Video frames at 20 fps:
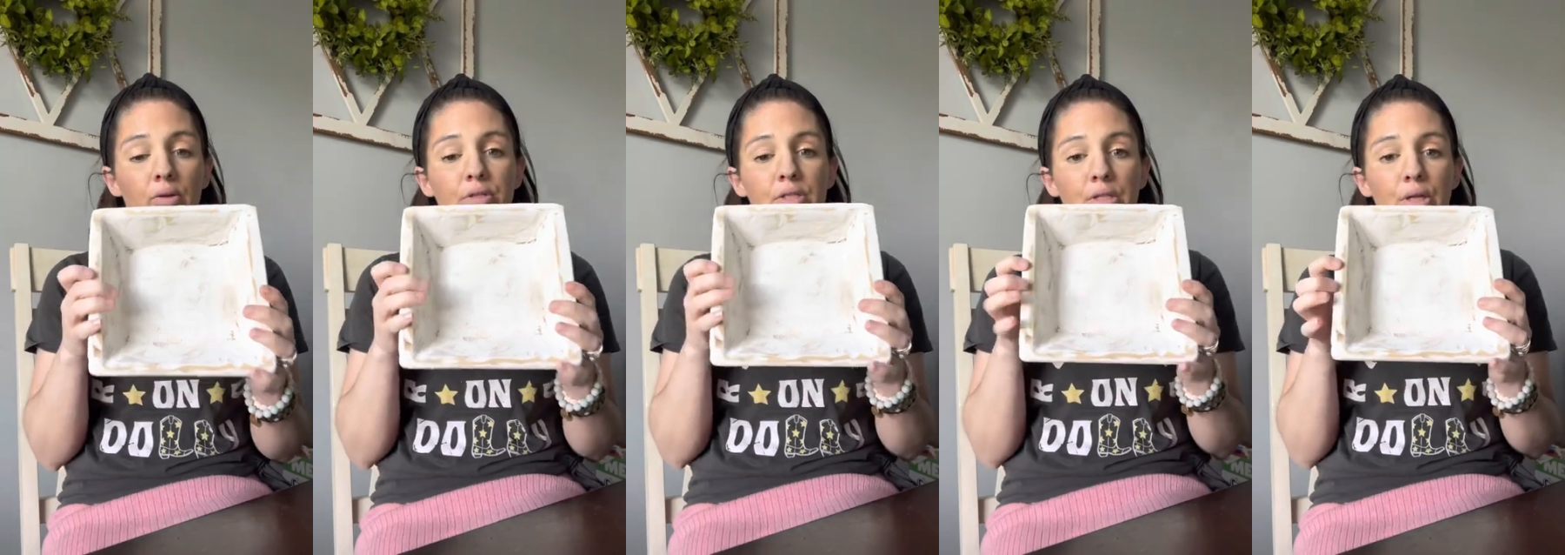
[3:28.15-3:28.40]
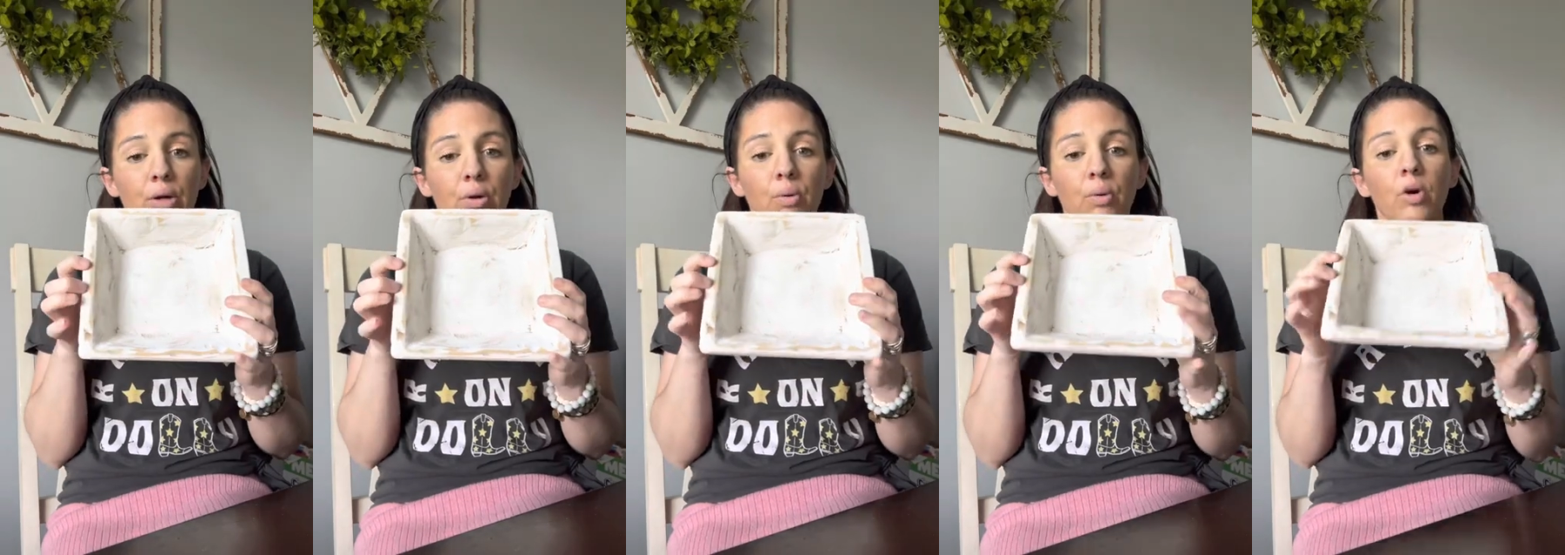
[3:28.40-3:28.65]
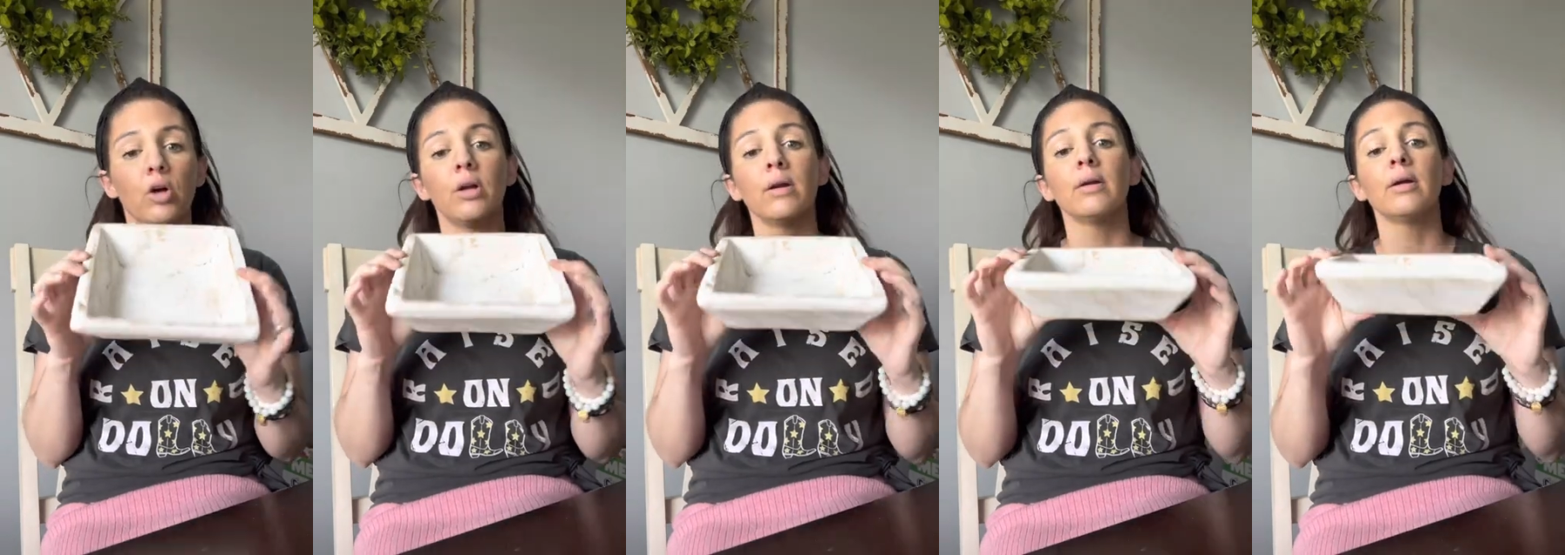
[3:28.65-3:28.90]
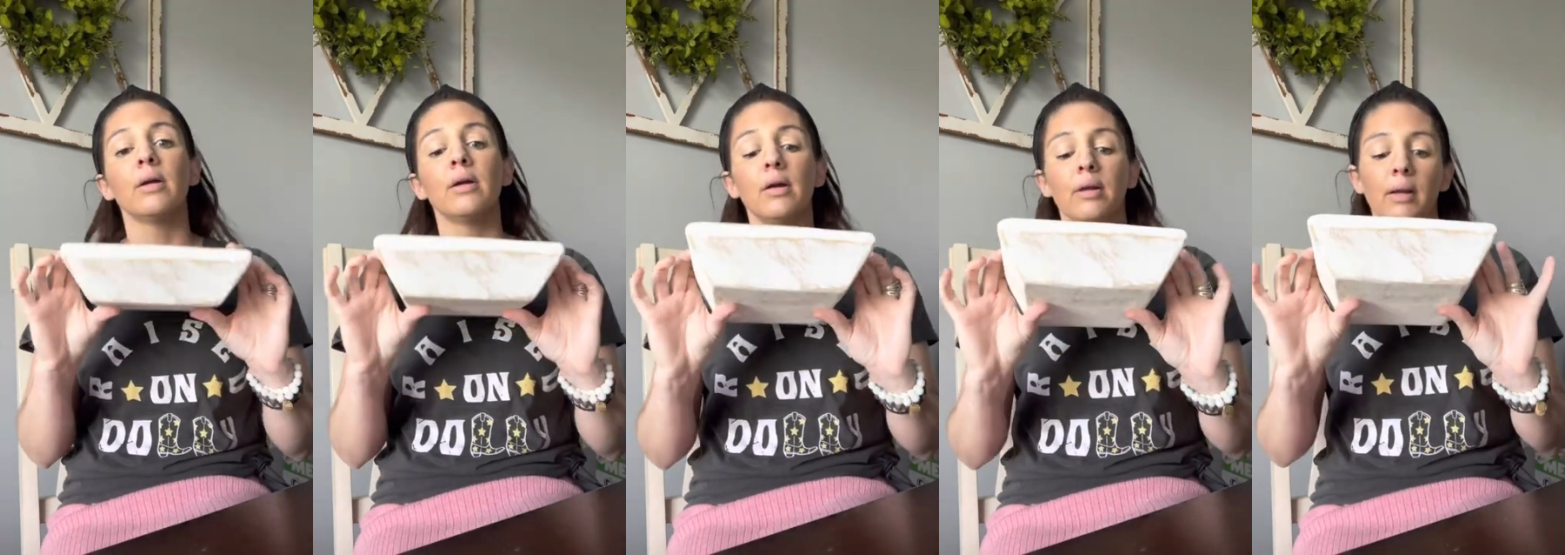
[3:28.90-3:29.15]
So,
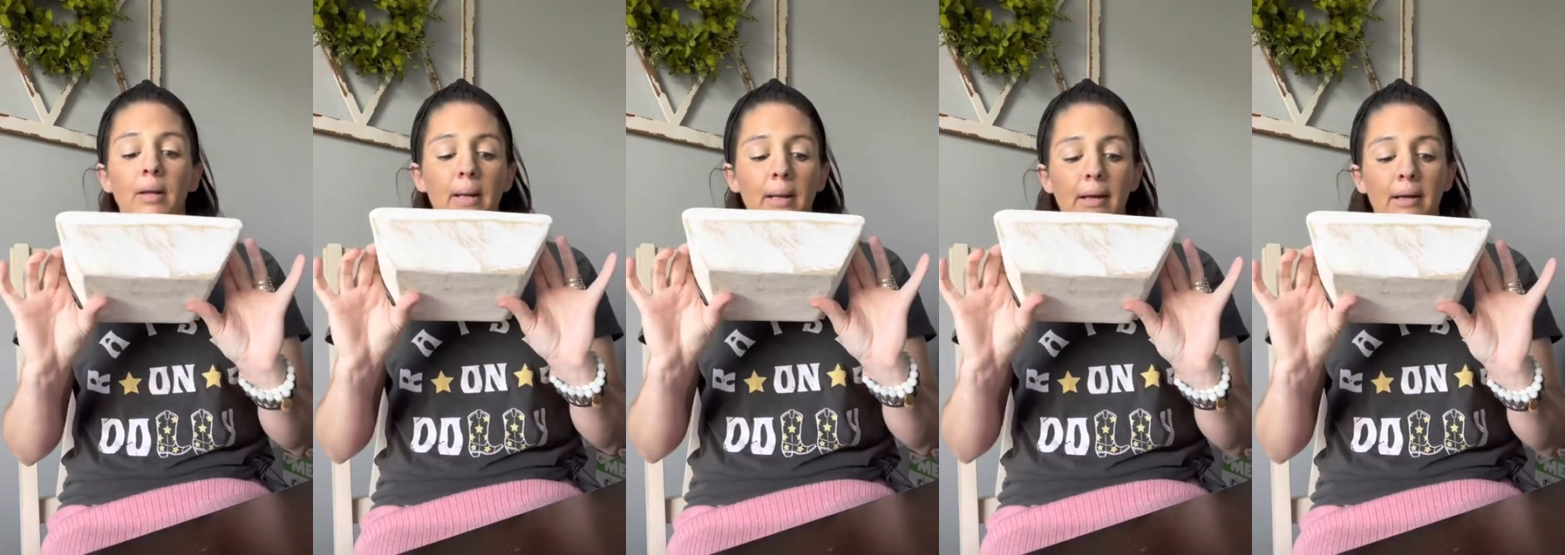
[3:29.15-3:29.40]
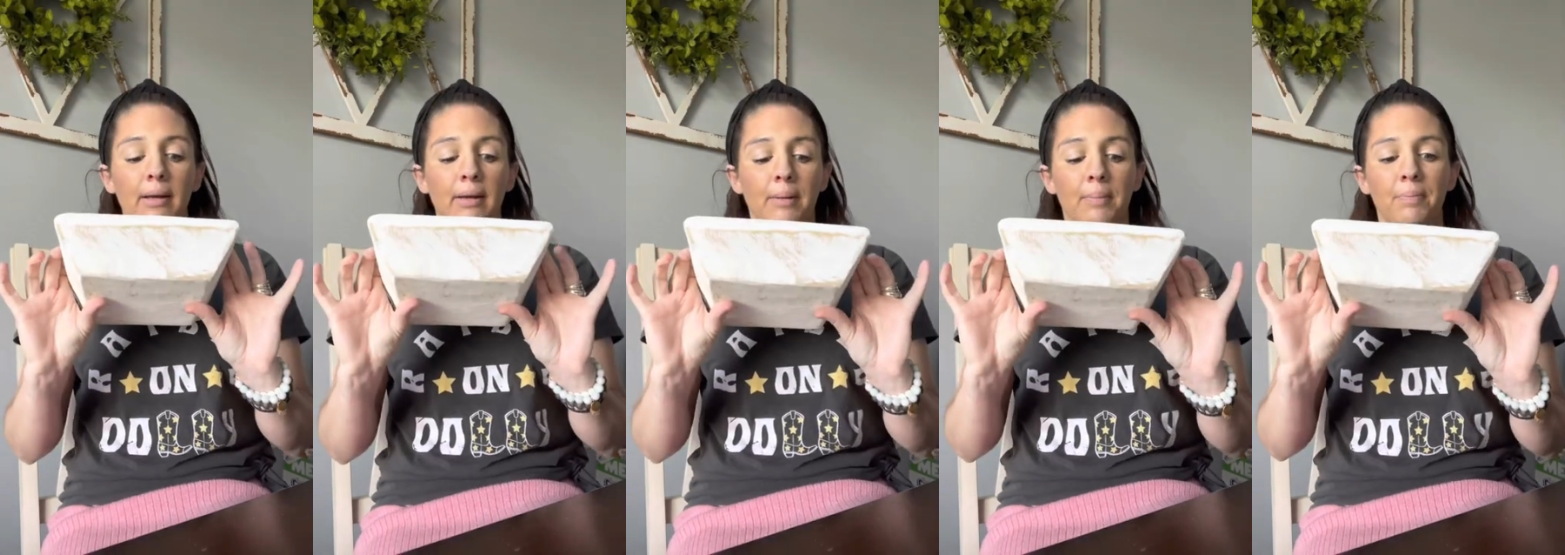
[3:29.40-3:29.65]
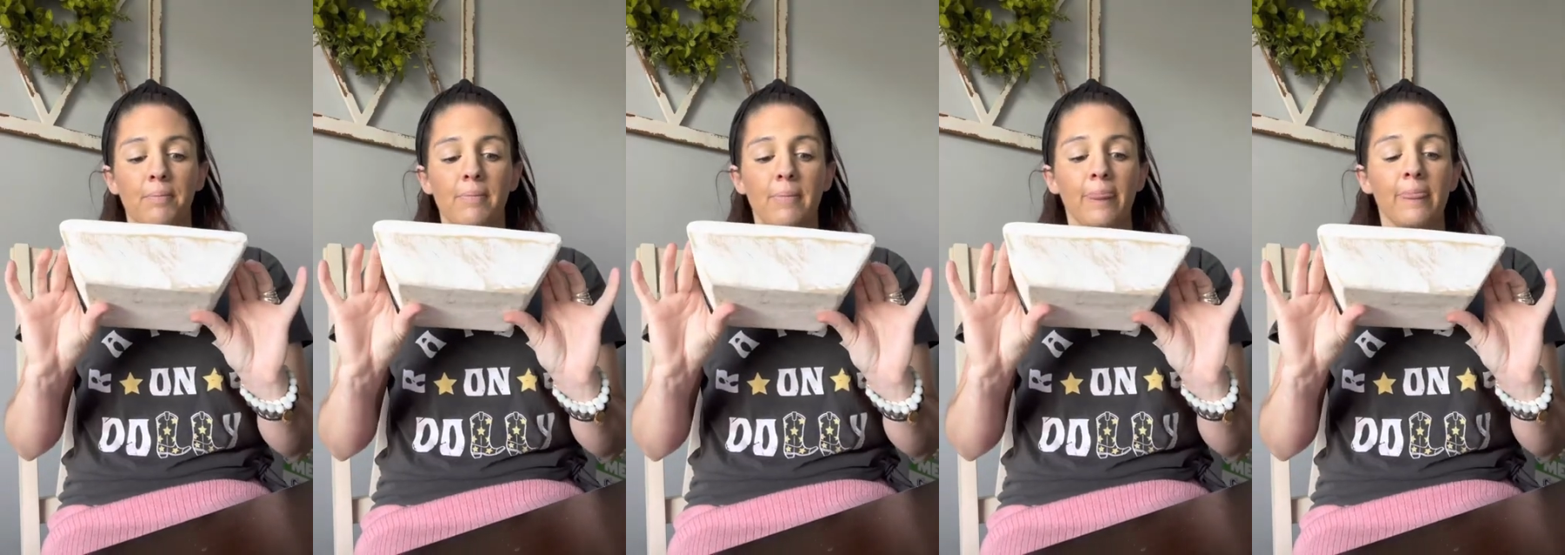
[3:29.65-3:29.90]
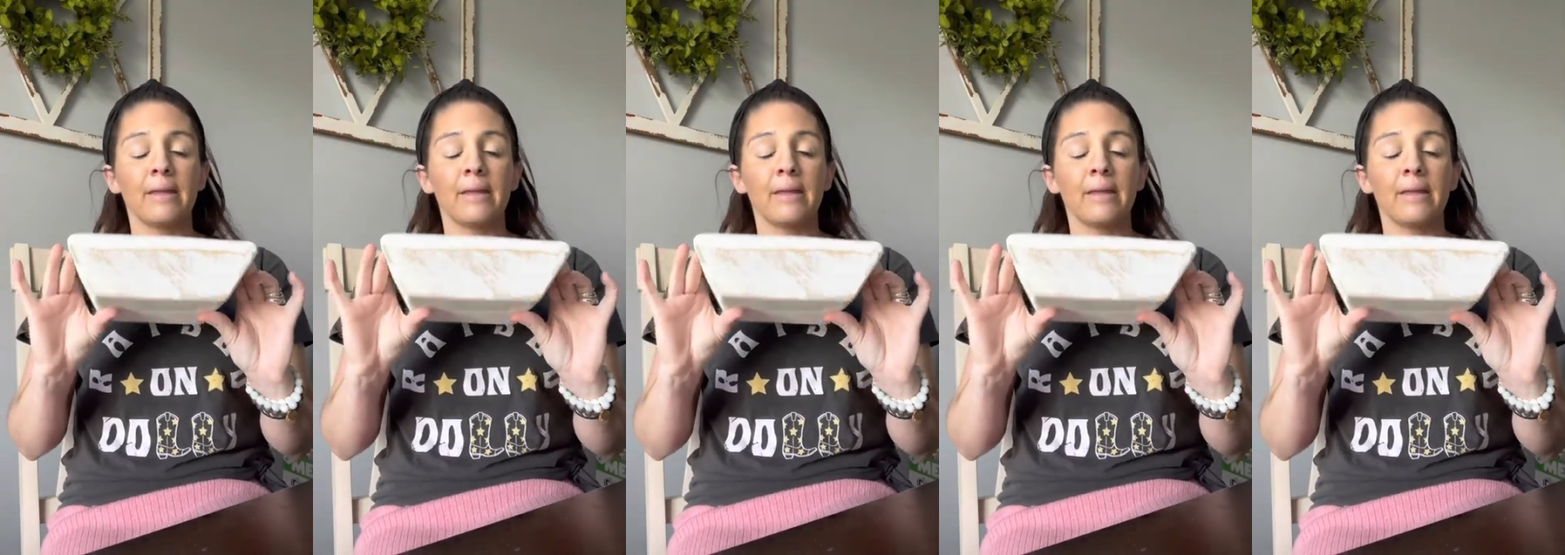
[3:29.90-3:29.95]
um,